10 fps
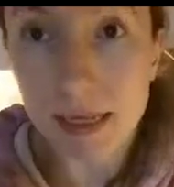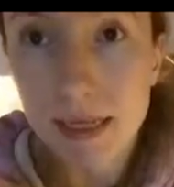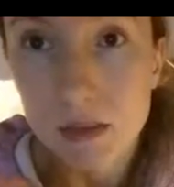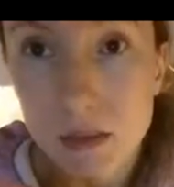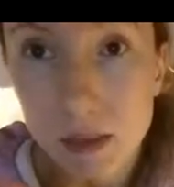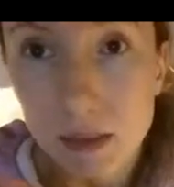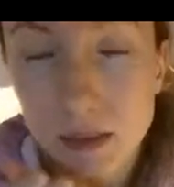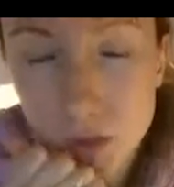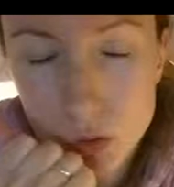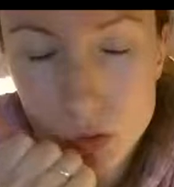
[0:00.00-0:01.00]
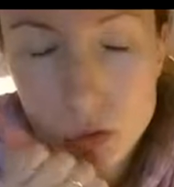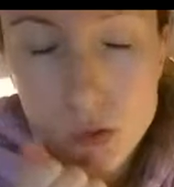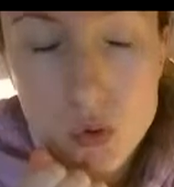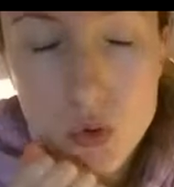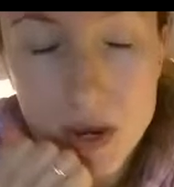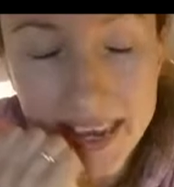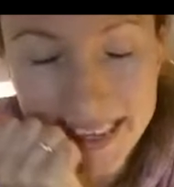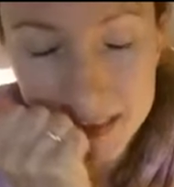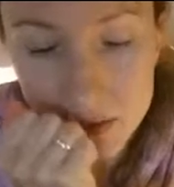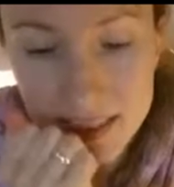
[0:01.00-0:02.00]
inside. It's chewy,
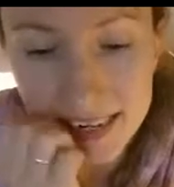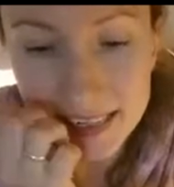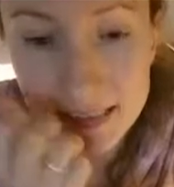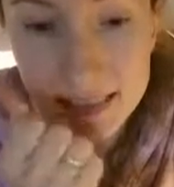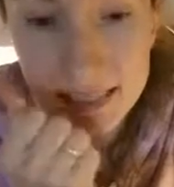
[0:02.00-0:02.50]
it's nice